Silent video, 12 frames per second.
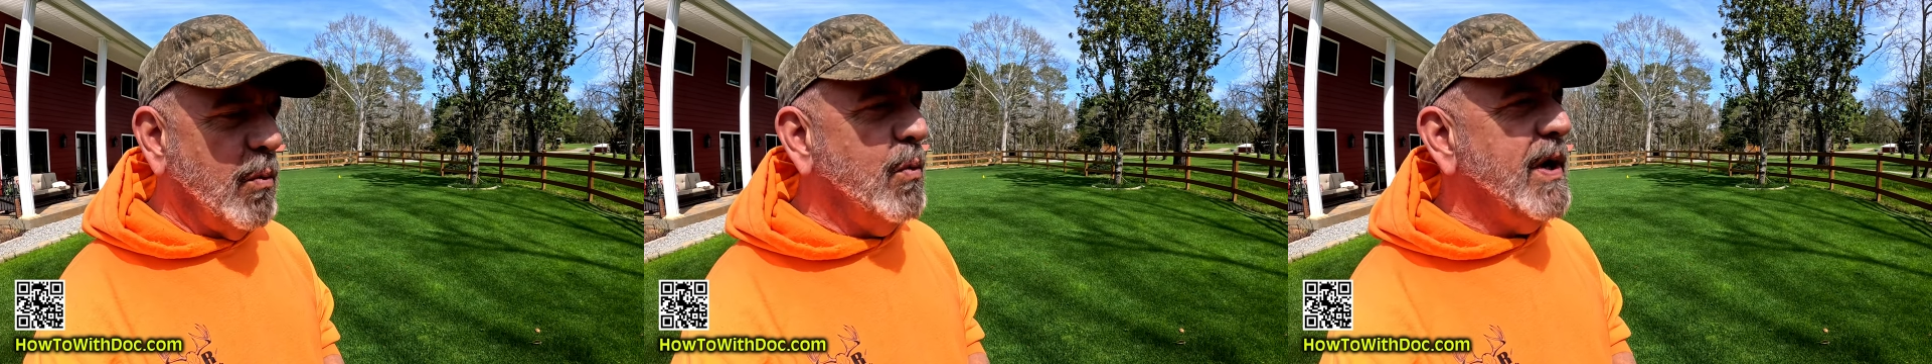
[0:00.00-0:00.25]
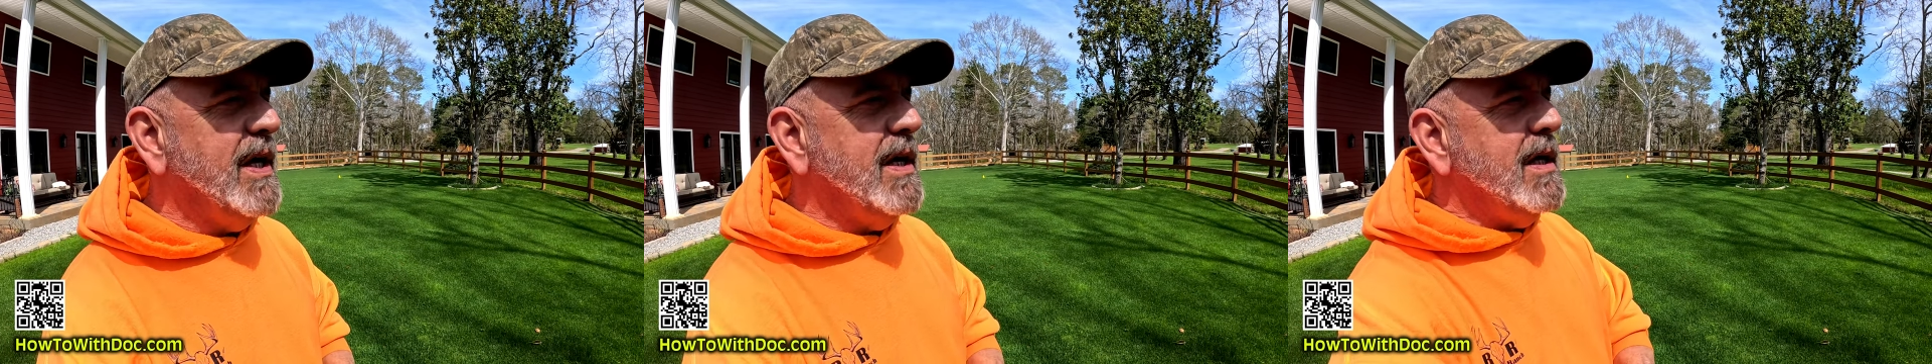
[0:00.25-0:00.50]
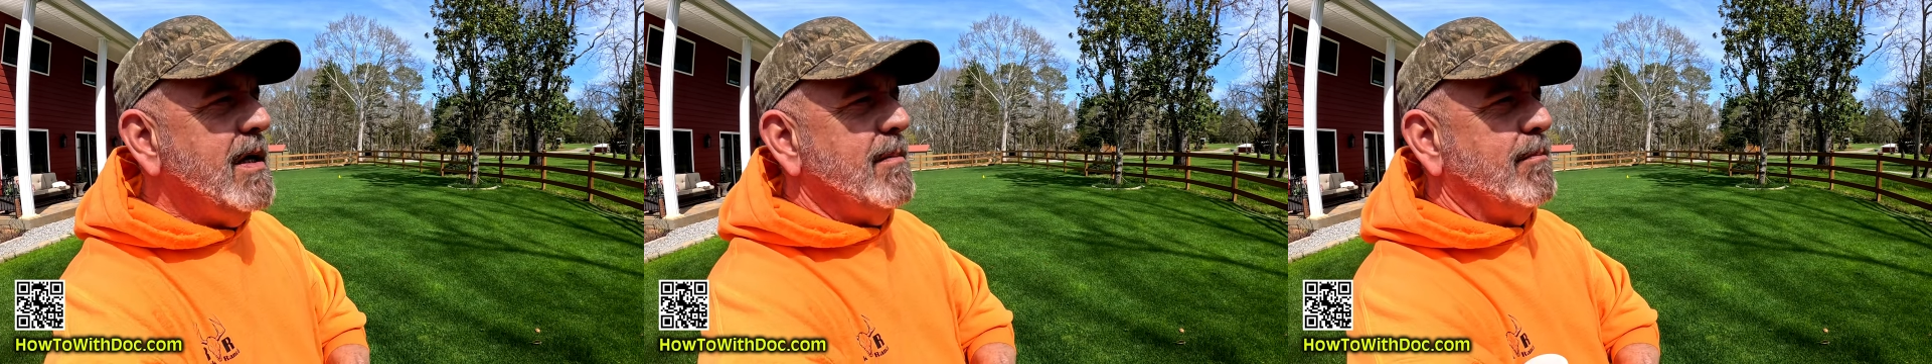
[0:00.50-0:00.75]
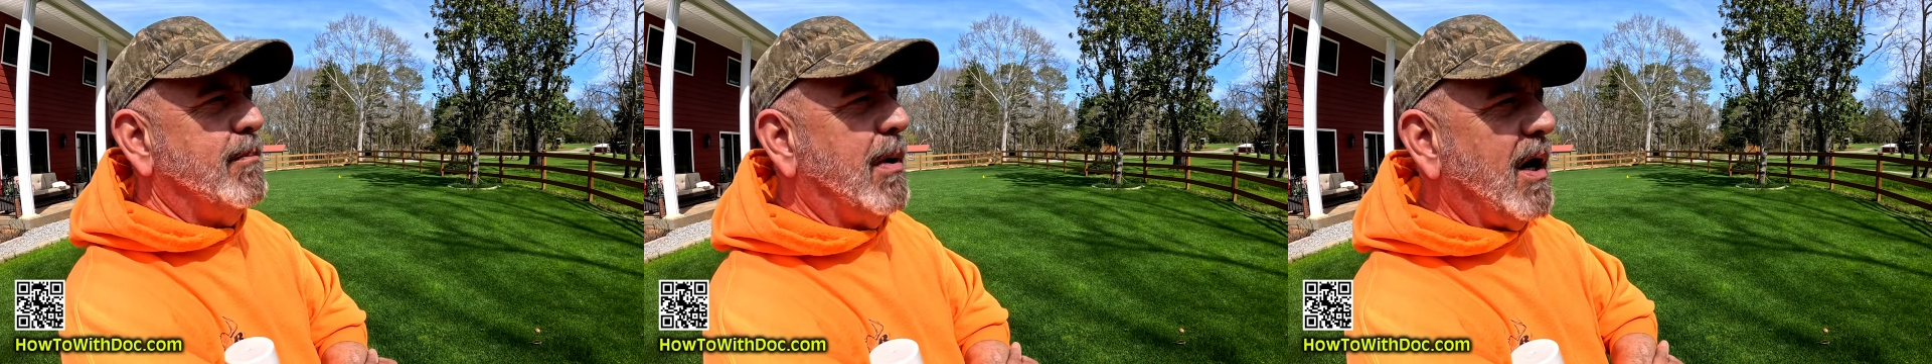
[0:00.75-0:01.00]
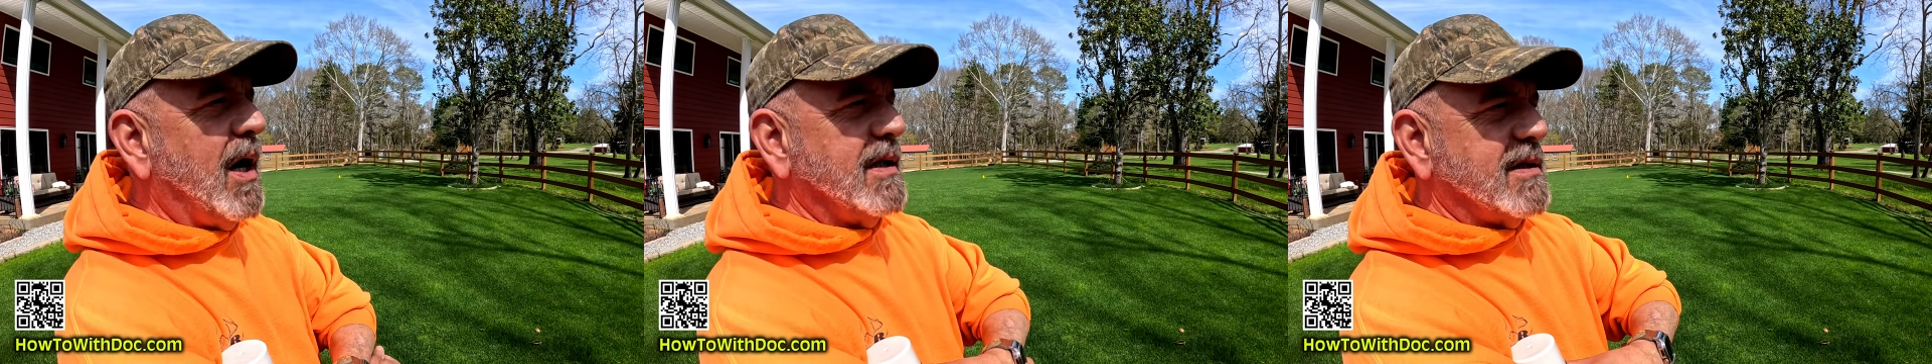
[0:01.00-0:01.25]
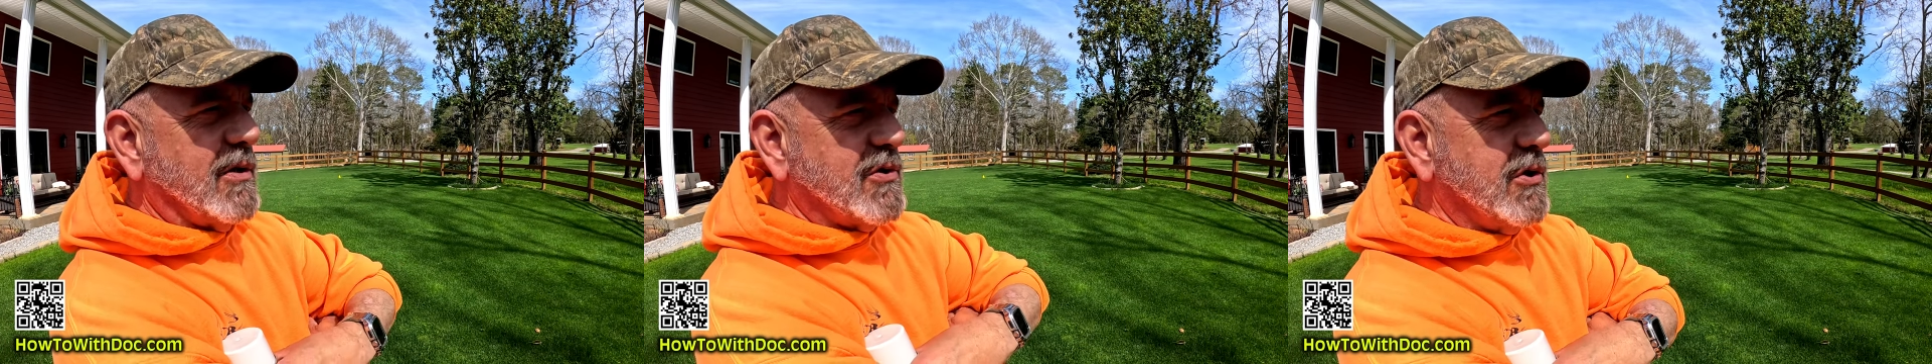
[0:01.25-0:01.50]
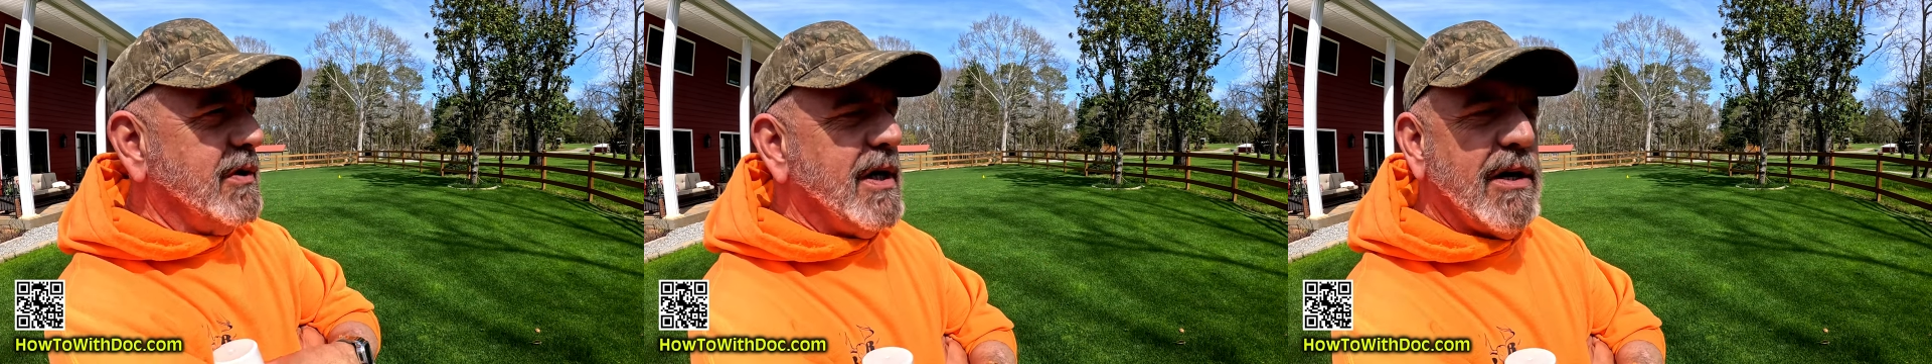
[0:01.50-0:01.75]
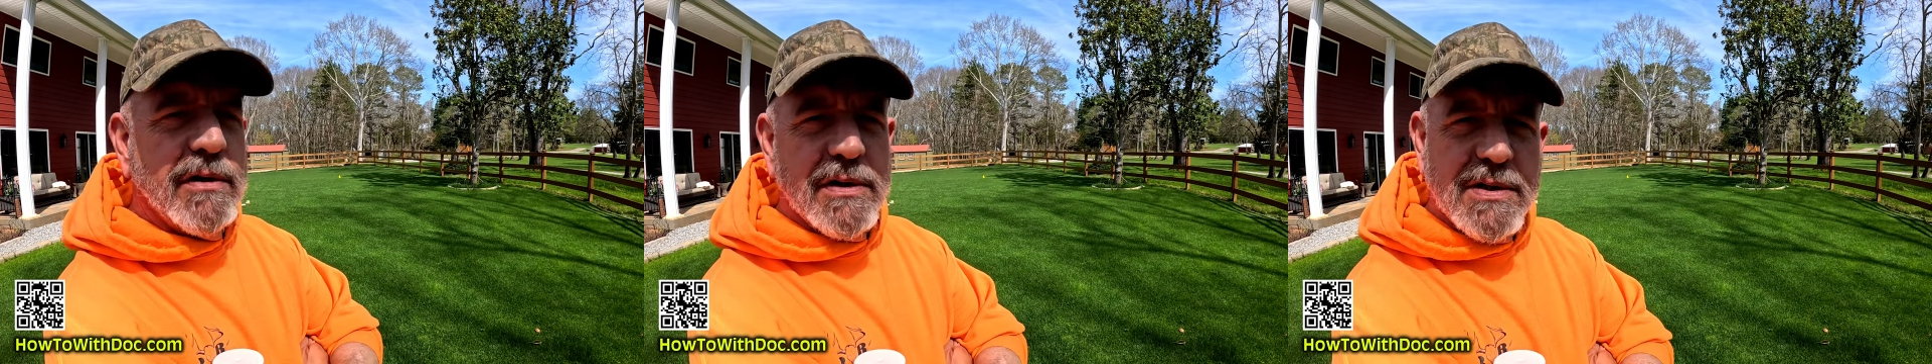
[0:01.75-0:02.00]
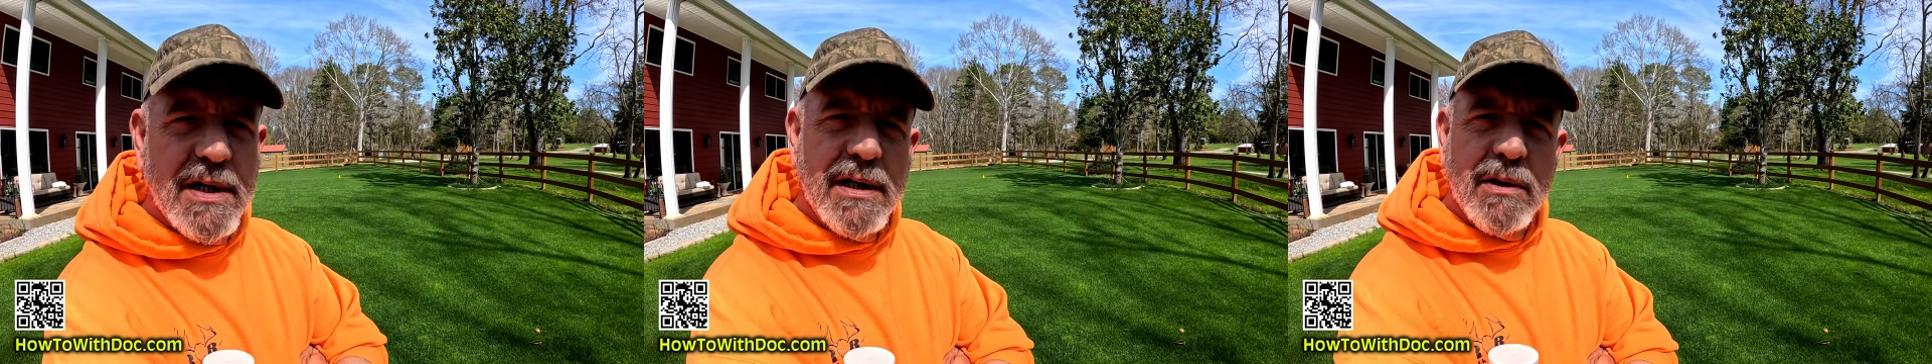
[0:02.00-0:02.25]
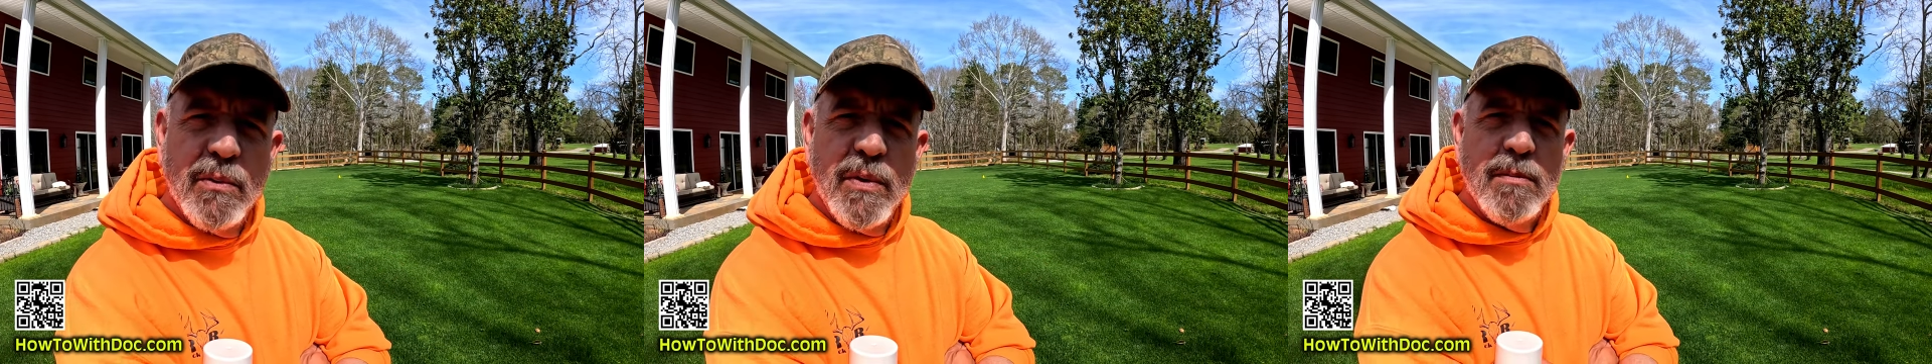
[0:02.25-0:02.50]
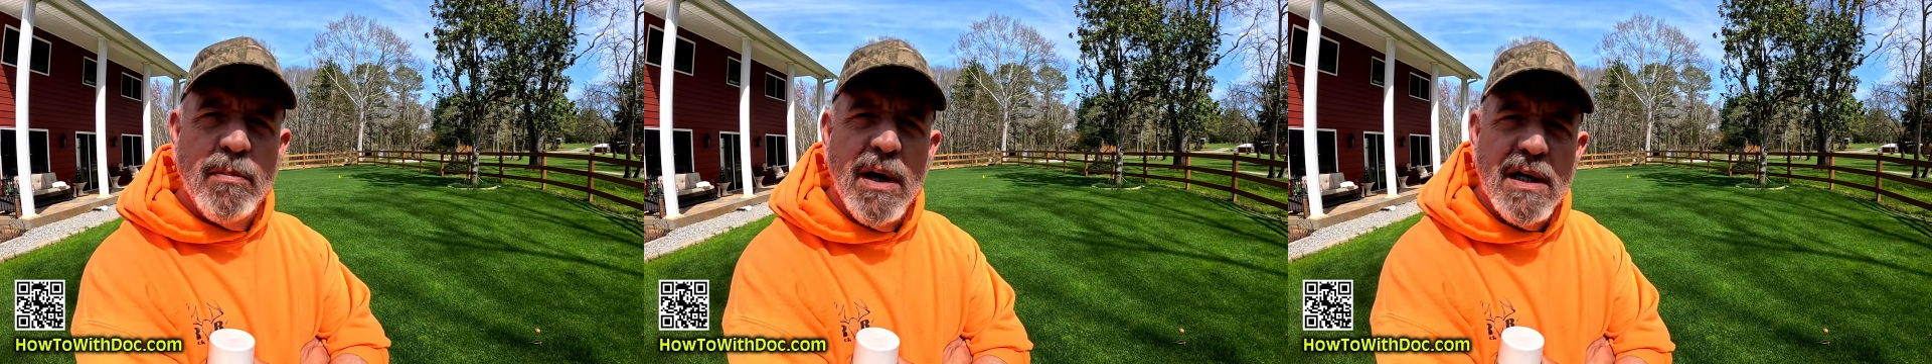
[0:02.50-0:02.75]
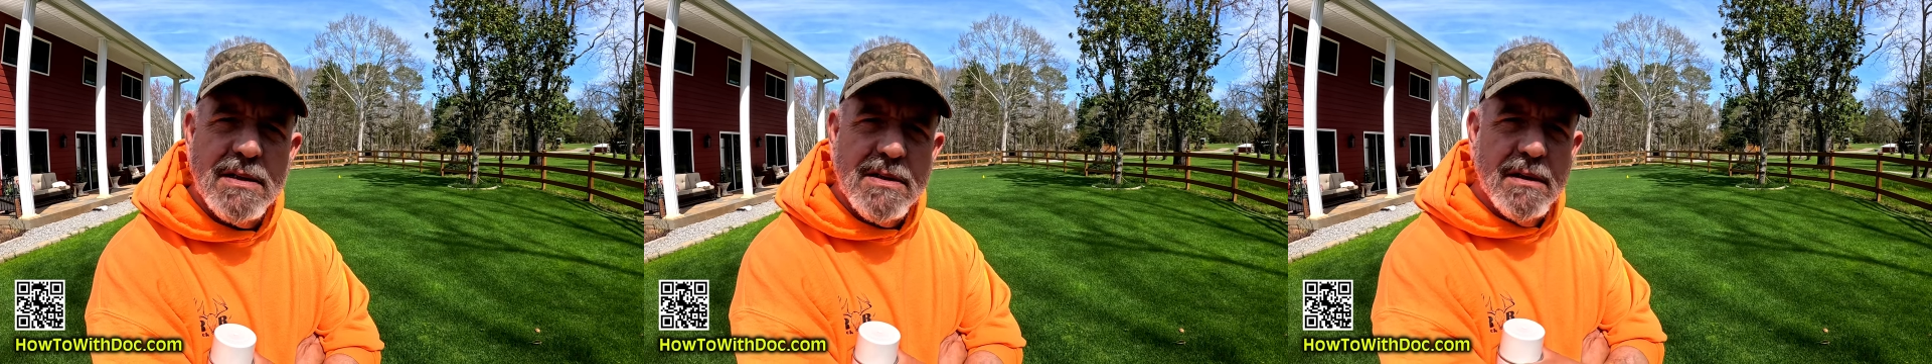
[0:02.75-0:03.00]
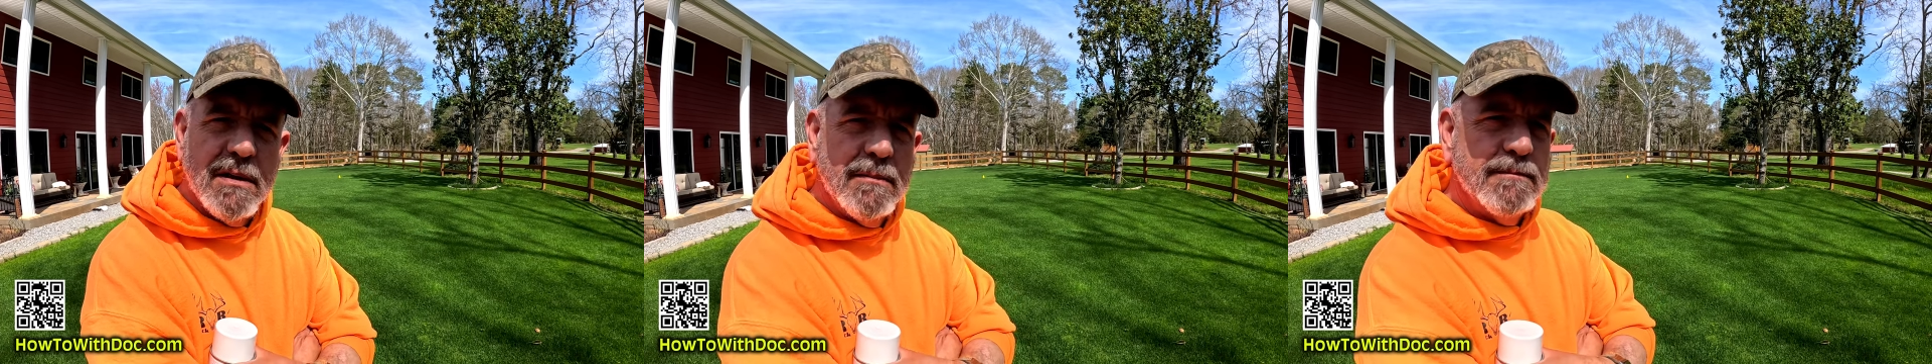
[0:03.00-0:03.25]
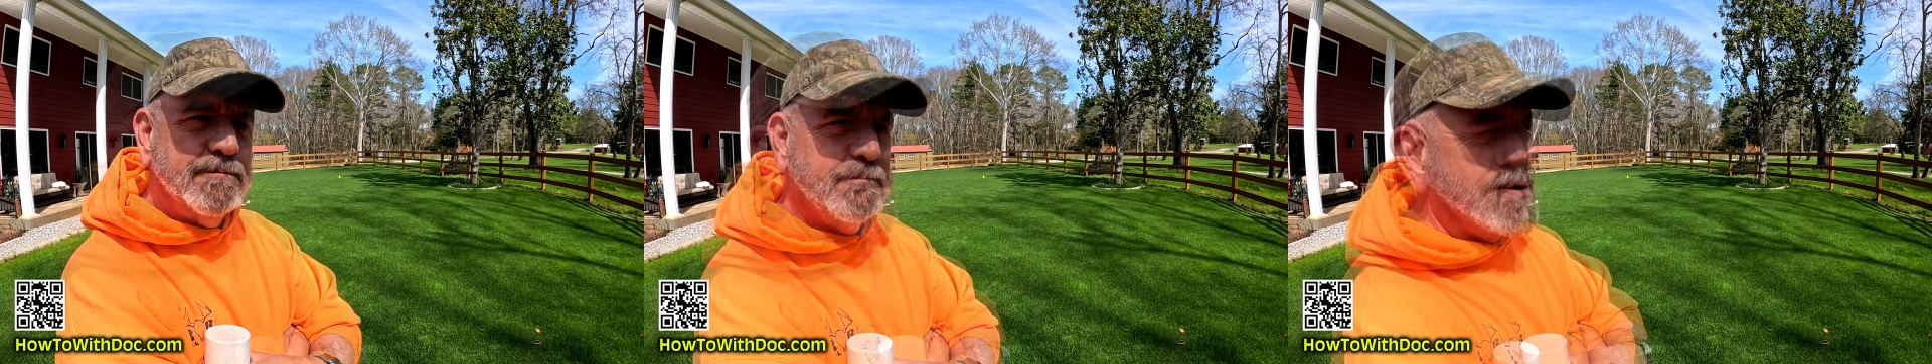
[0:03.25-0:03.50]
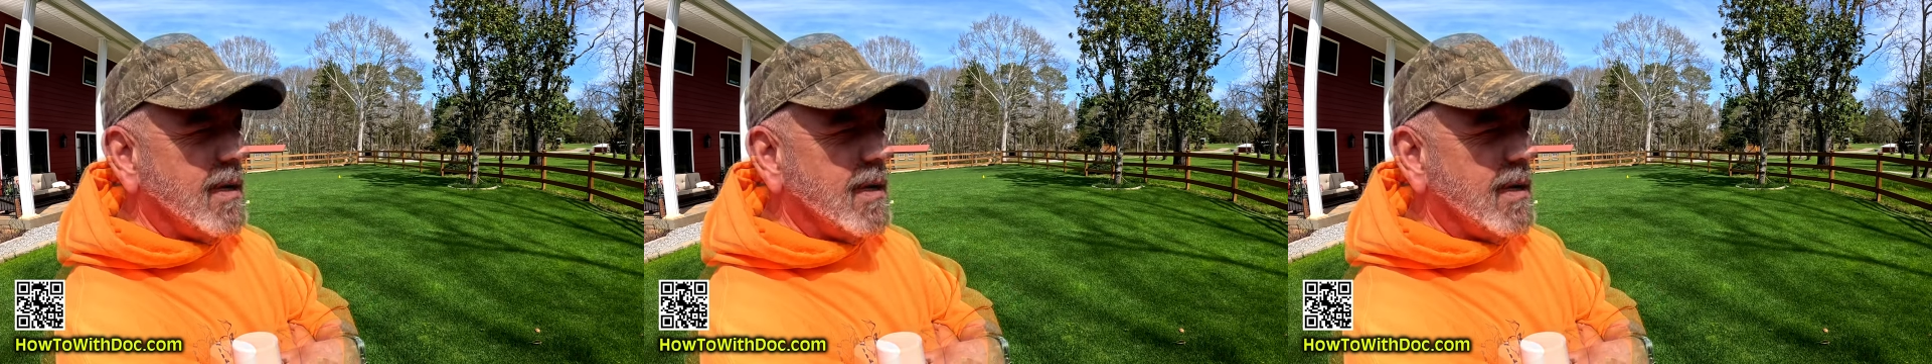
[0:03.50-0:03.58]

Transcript: we bought, I'll show you here in a second, we bought some